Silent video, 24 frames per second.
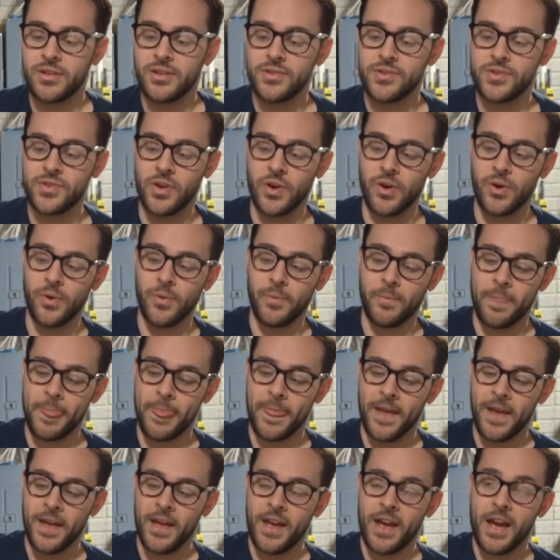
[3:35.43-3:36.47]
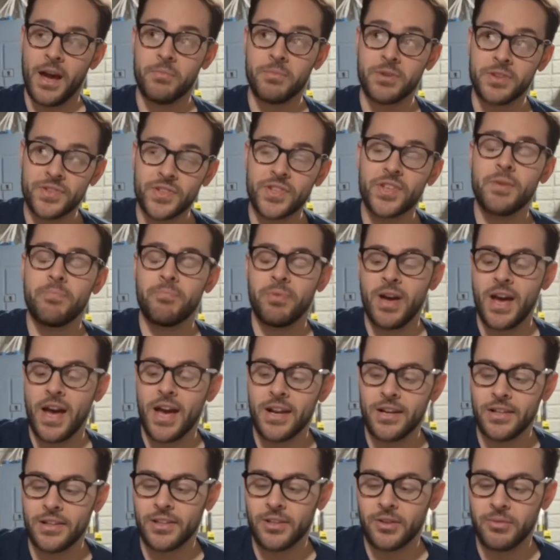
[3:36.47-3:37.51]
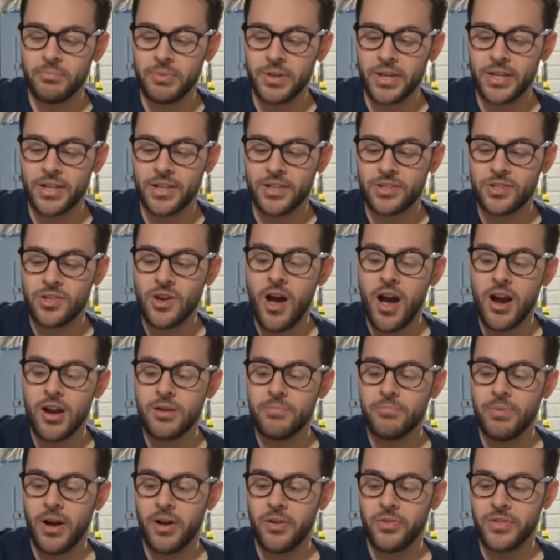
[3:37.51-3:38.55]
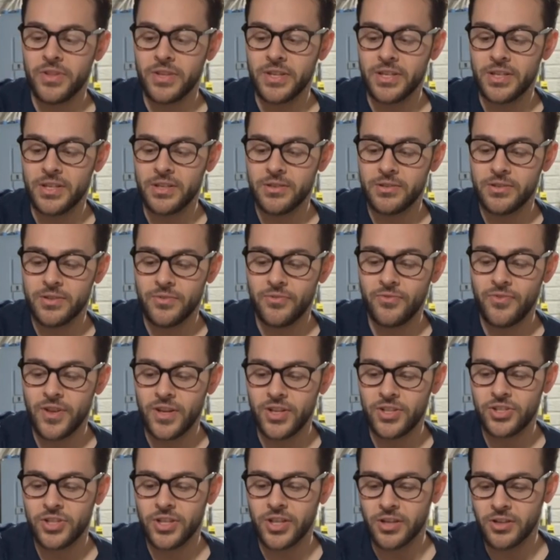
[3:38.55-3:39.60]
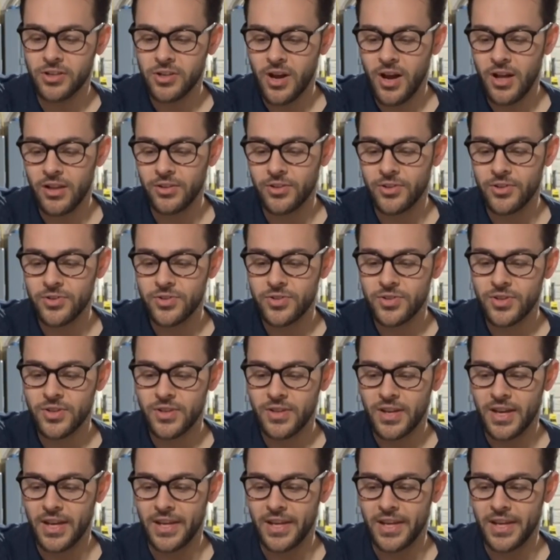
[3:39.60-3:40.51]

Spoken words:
So I'm going to skip ahead a little bit and talk about the finishing colors,